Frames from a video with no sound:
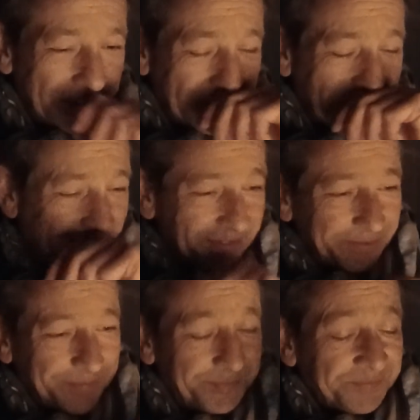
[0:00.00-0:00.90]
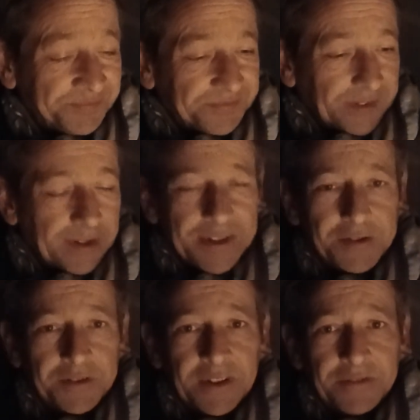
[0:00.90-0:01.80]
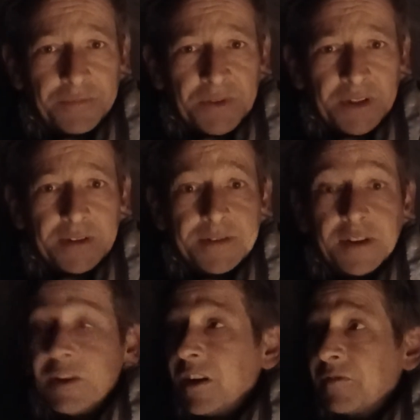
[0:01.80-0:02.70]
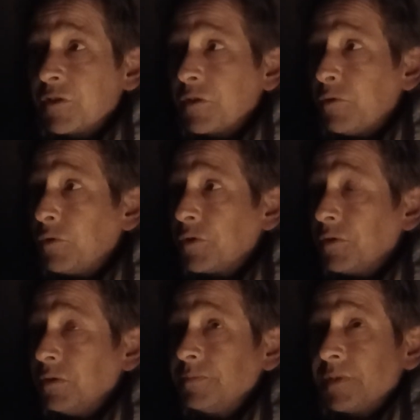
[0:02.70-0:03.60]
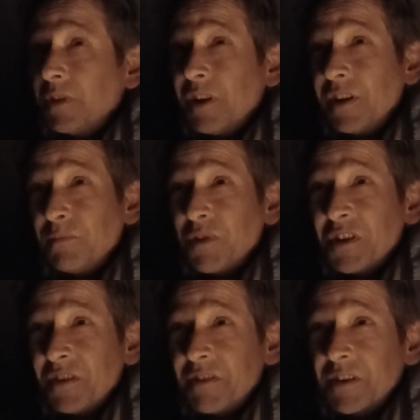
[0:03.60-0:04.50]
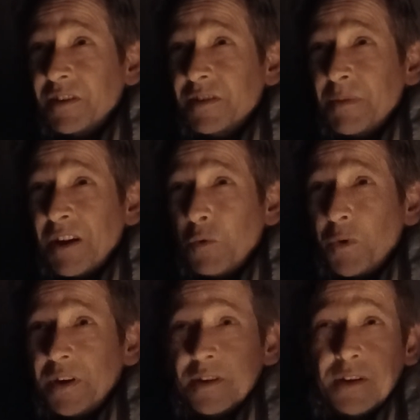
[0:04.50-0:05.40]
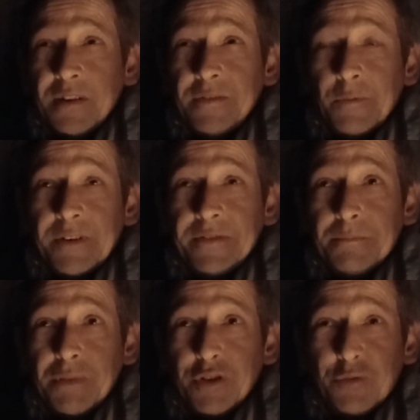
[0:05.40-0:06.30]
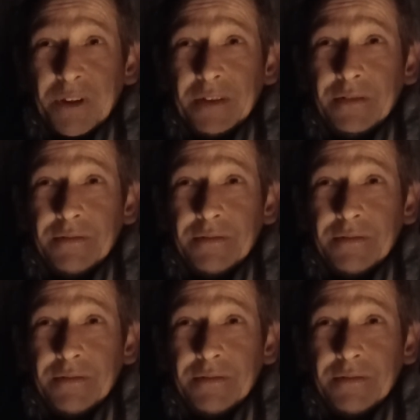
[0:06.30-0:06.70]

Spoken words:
that's good enough for me. So I've got a hawthorn, and I reckon it's about a week and a half away from blooming.